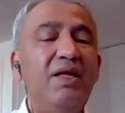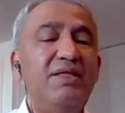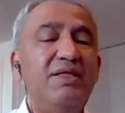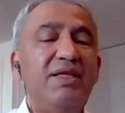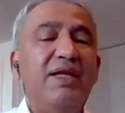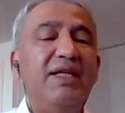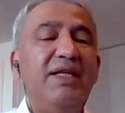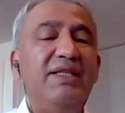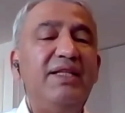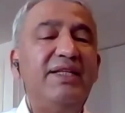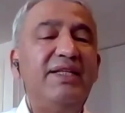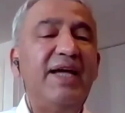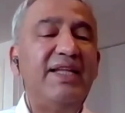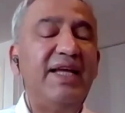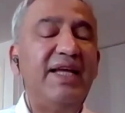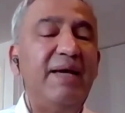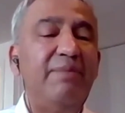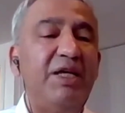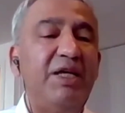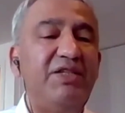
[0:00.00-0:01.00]
suddenly the
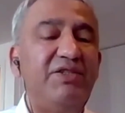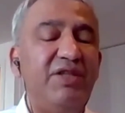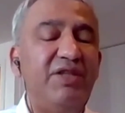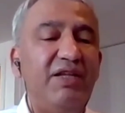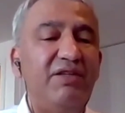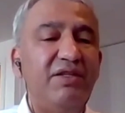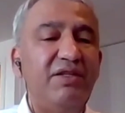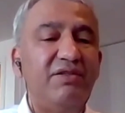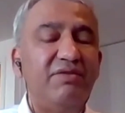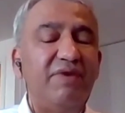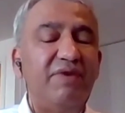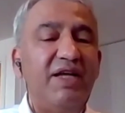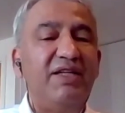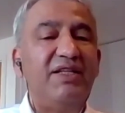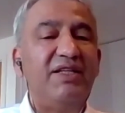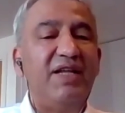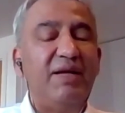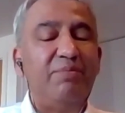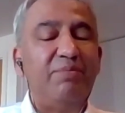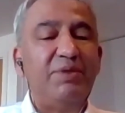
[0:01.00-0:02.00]
dynamic changes, right?
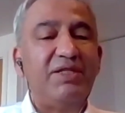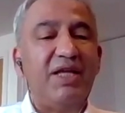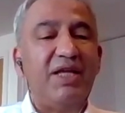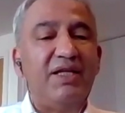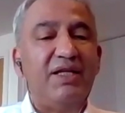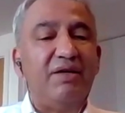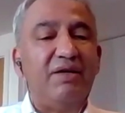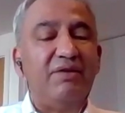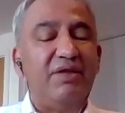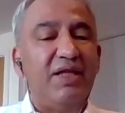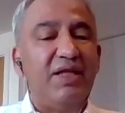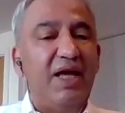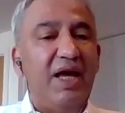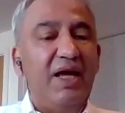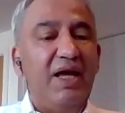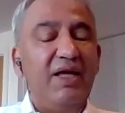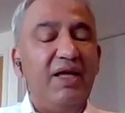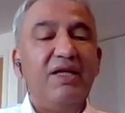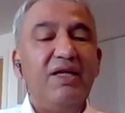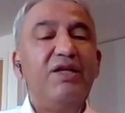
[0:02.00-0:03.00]
10% out
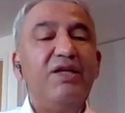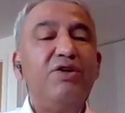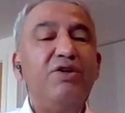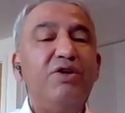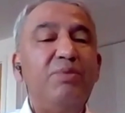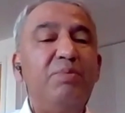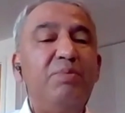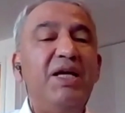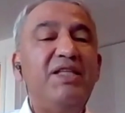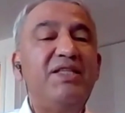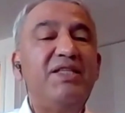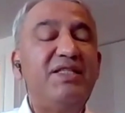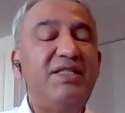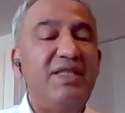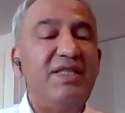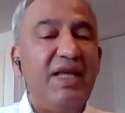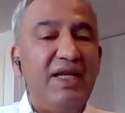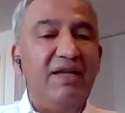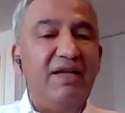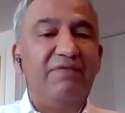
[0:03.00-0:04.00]
there could be a
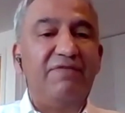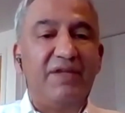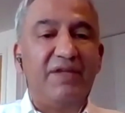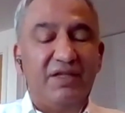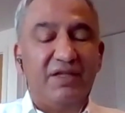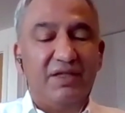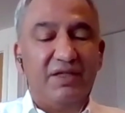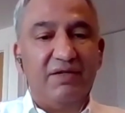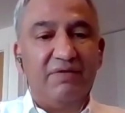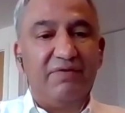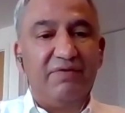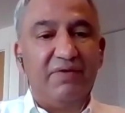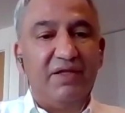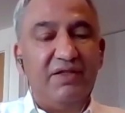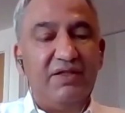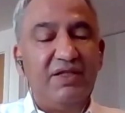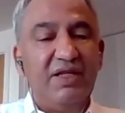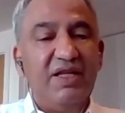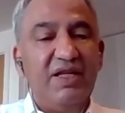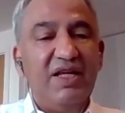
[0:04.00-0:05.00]
significant
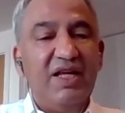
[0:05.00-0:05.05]
difference,